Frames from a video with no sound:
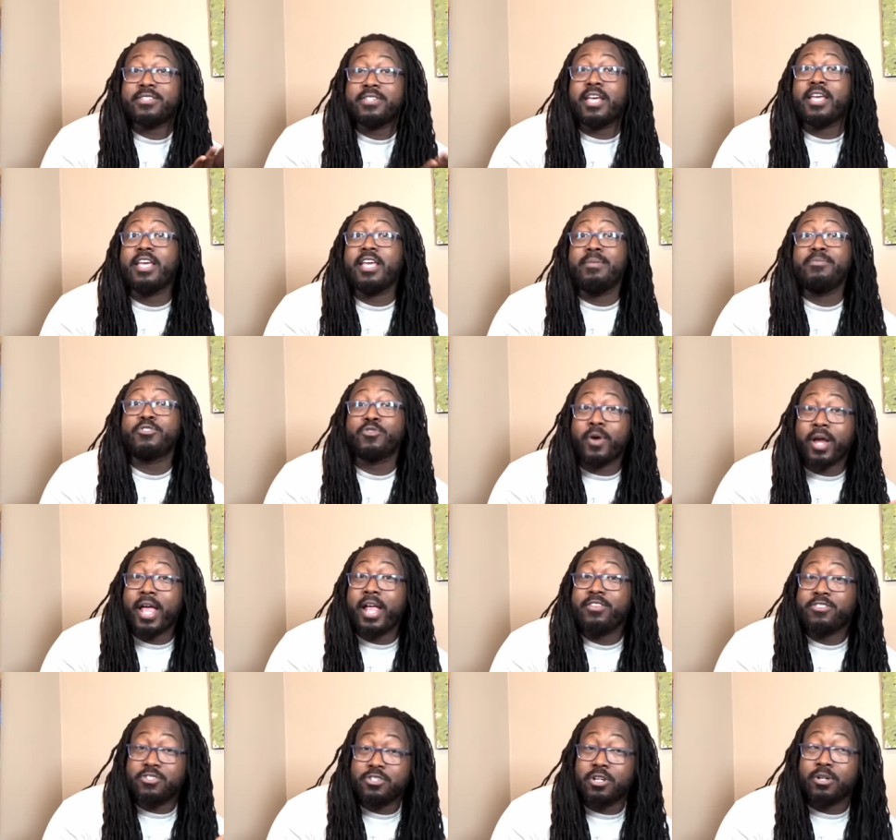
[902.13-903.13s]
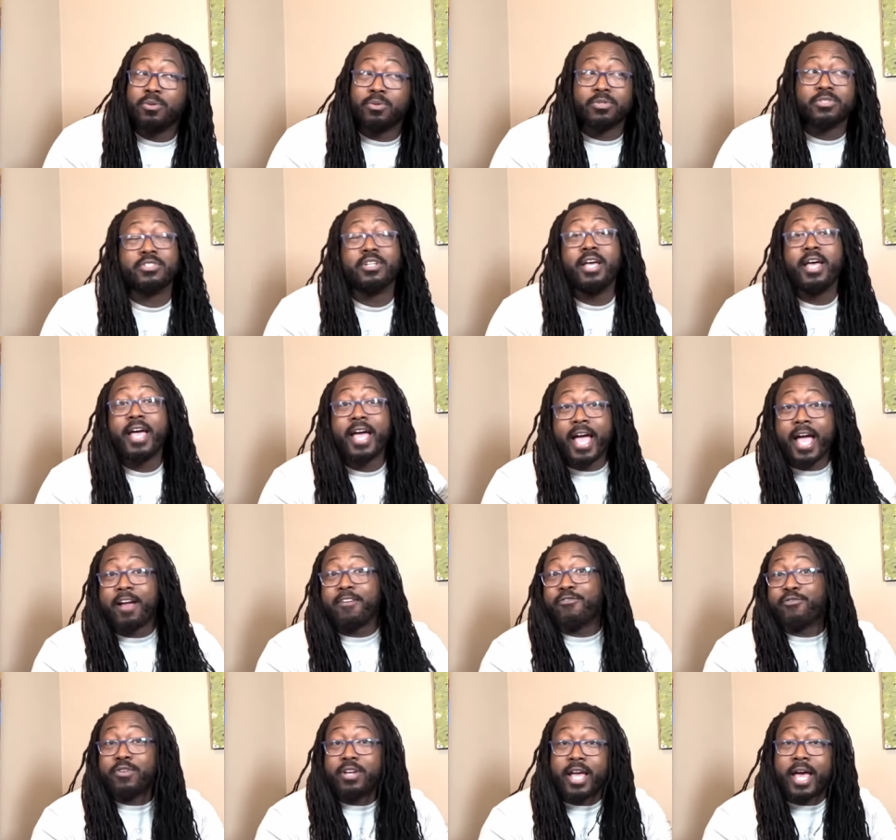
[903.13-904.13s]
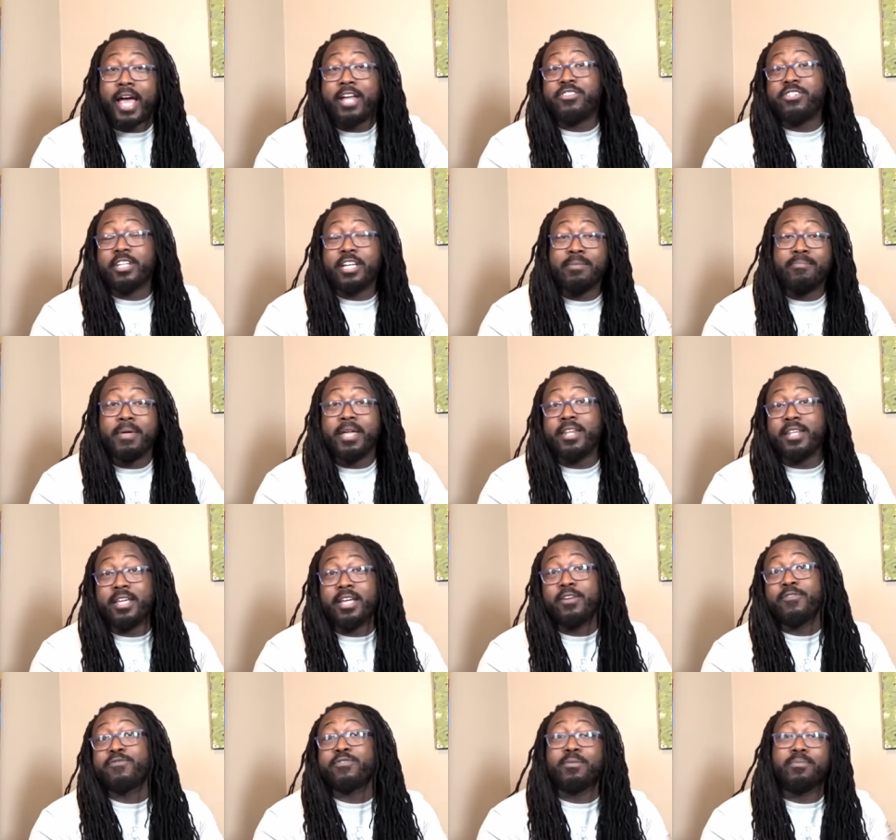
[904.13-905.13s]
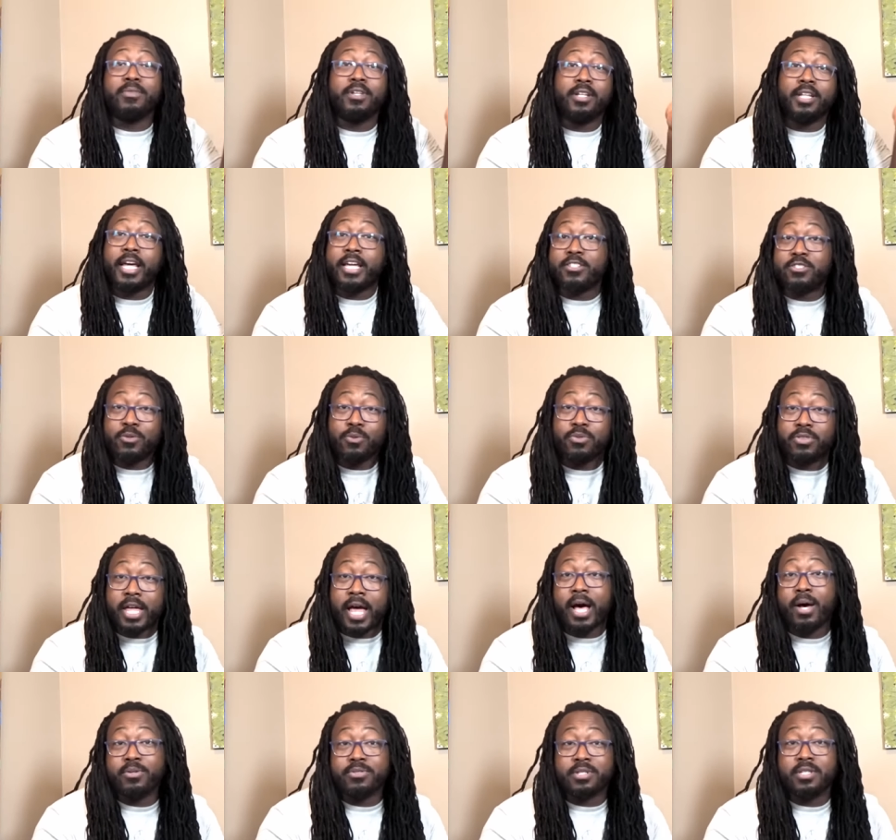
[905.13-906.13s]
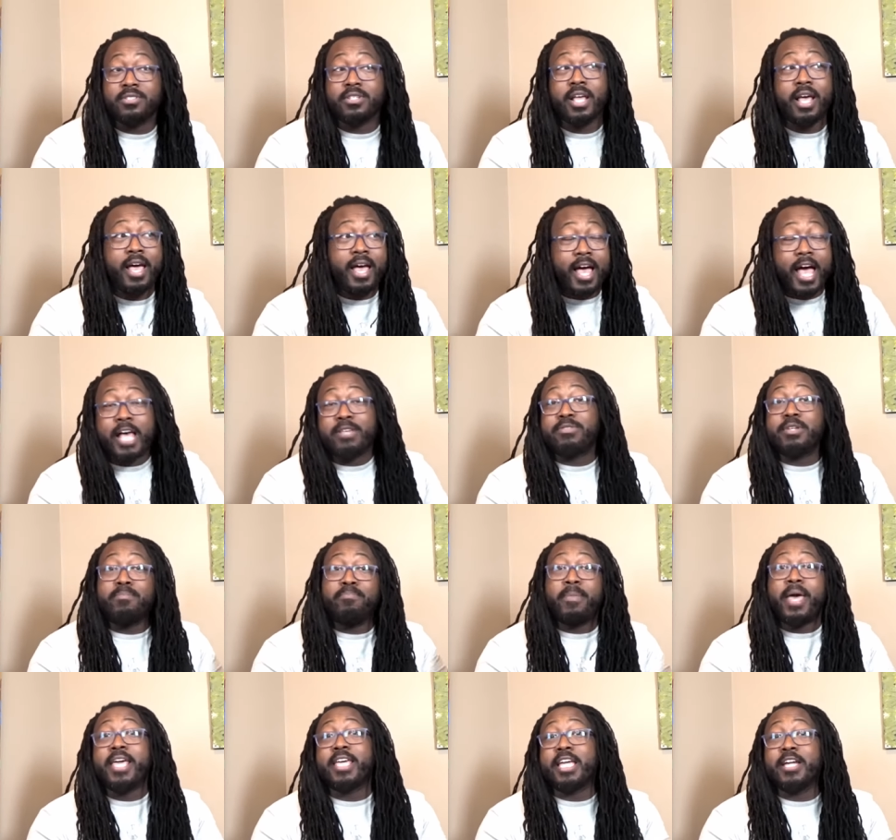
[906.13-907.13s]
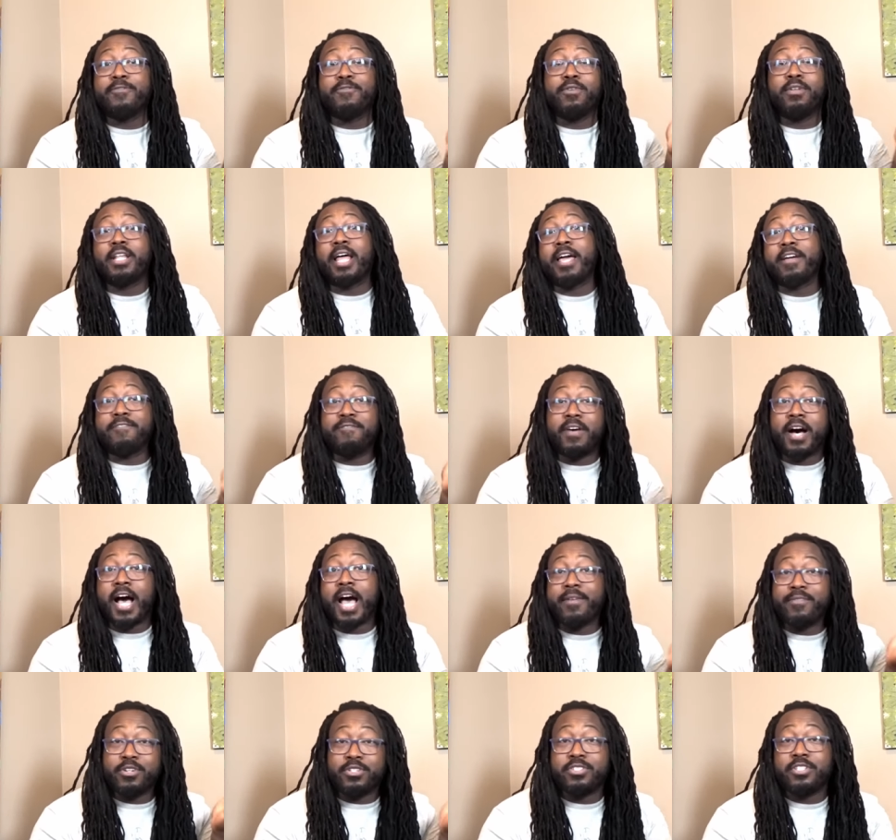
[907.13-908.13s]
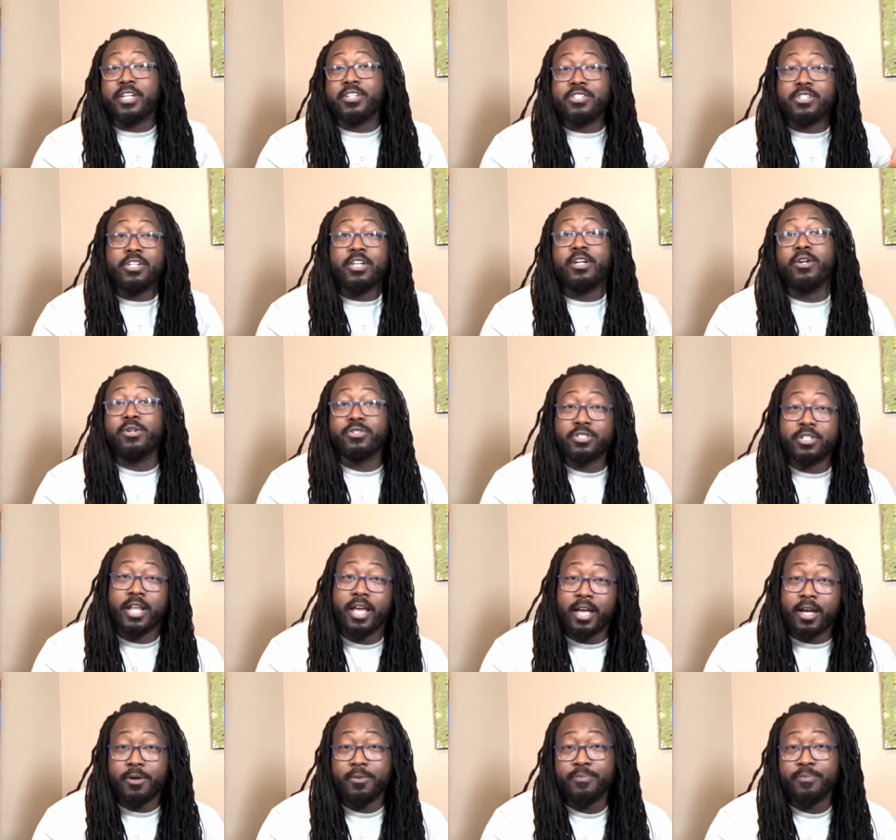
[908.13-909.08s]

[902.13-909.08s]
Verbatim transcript: same trans jokes every edgy comedian from the late 2000s has been making for like five or six years now.